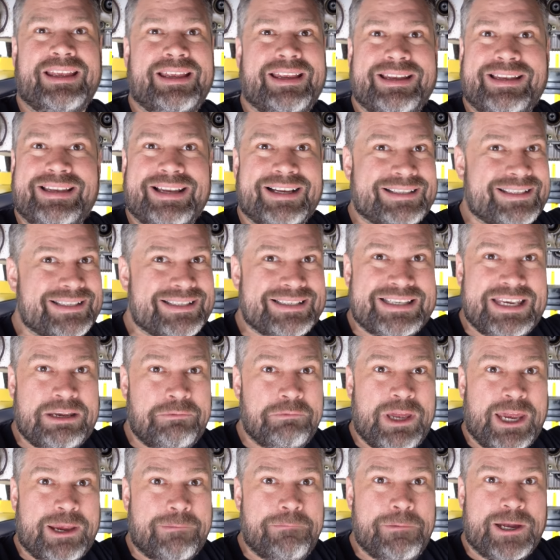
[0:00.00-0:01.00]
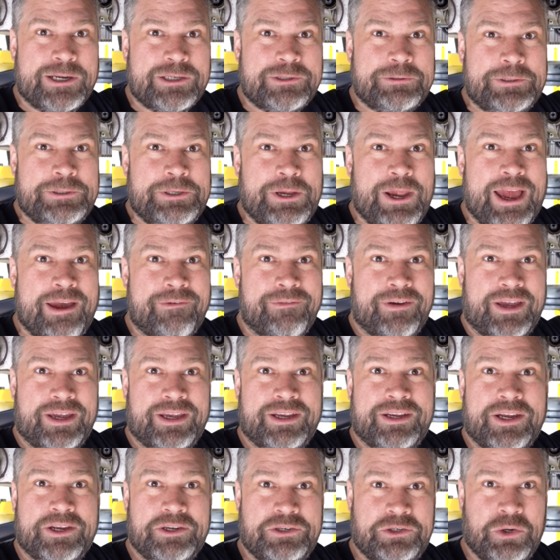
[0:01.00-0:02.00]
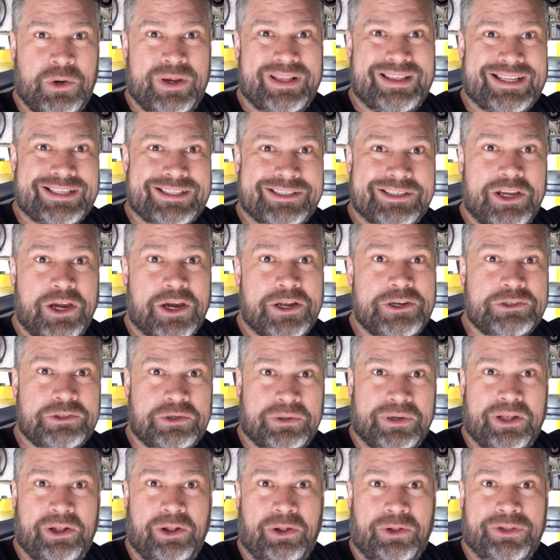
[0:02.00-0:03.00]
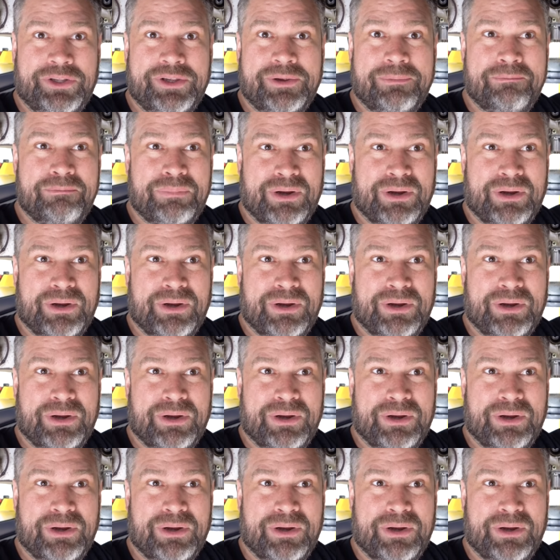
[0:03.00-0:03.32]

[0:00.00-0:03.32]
It doesn't seem like much when you have a, a joint that's gun drilled,